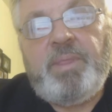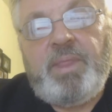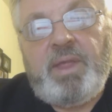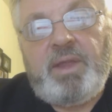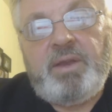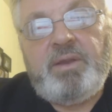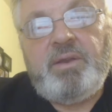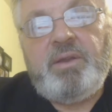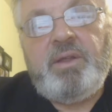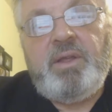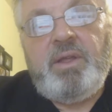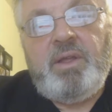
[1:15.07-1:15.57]

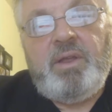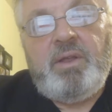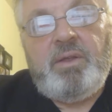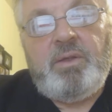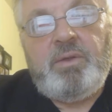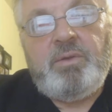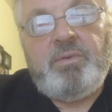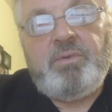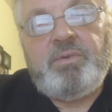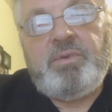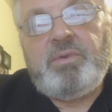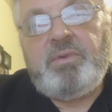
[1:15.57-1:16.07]
then
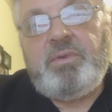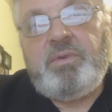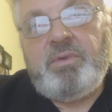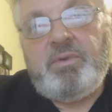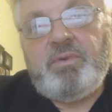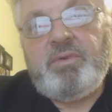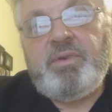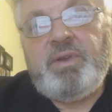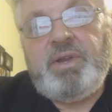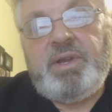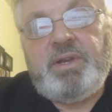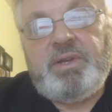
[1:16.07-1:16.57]
you
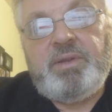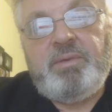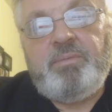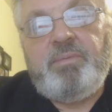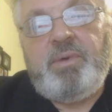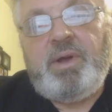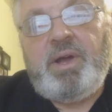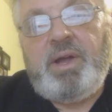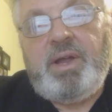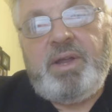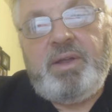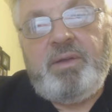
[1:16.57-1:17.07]
agree to
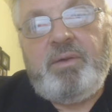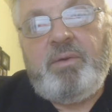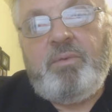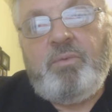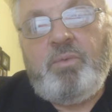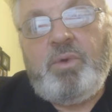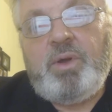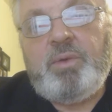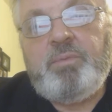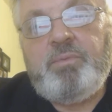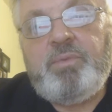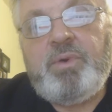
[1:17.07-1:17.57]
buy
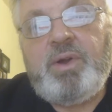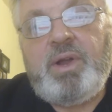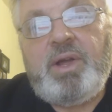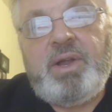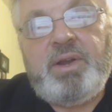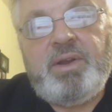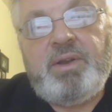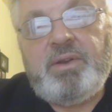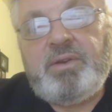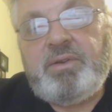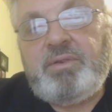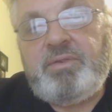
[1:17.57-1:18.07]
one
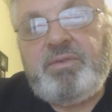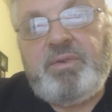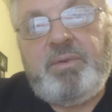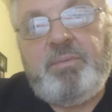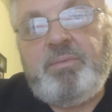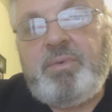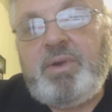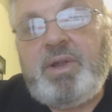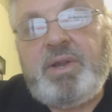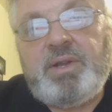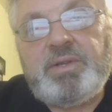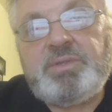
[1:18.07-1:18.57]
product, three
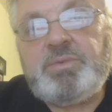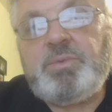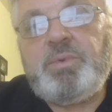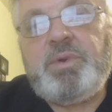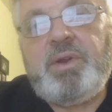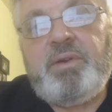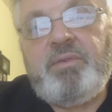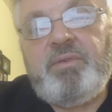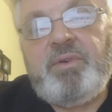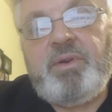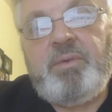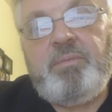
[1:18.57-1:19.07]
products,
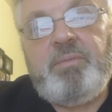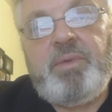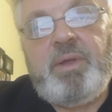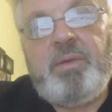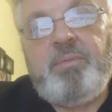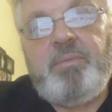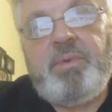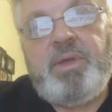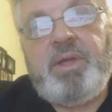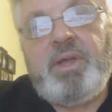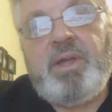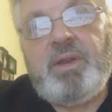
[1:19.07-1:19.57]
whatever it
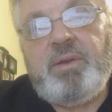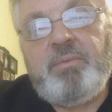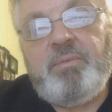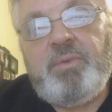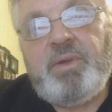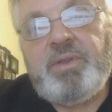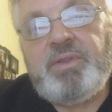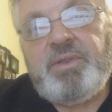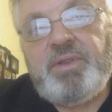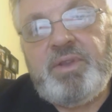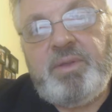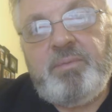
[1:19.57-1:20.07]
may be, on a
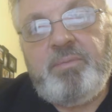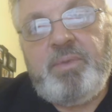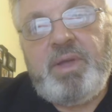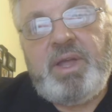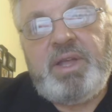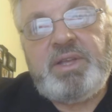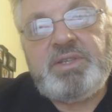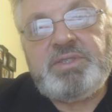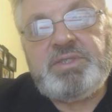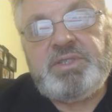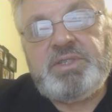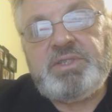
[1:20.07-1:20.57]
monthly
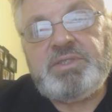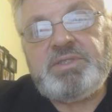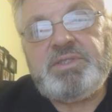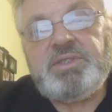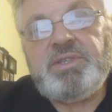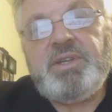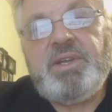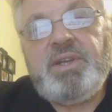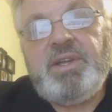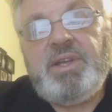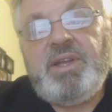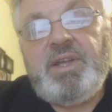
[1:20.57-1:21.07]

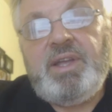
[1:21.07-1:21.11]
basis.